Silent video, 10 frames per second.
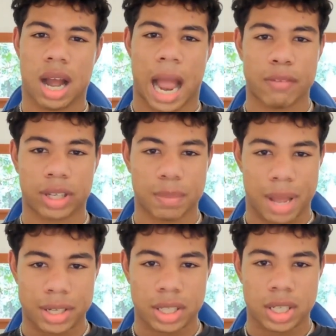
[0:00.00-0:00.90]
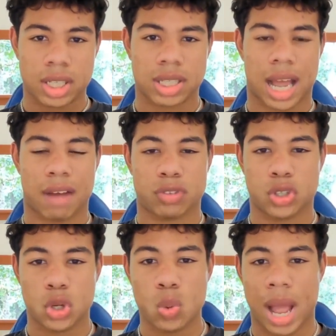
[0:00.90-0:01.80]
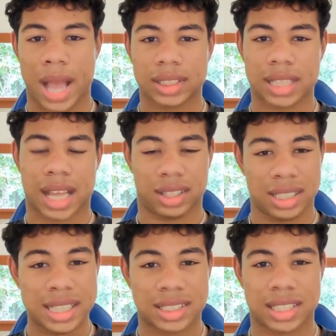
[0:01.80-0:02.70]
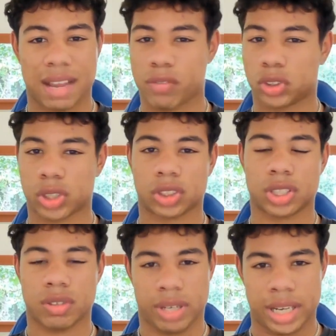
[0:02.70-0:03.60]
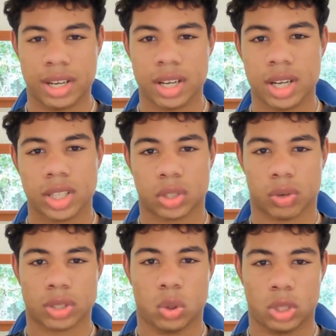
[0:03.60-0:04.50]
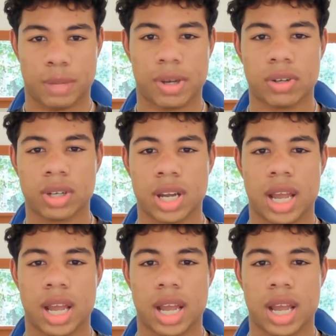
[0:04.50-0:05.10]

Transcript: I recommend to have 2x at least the infrastructure that you need to run cold email,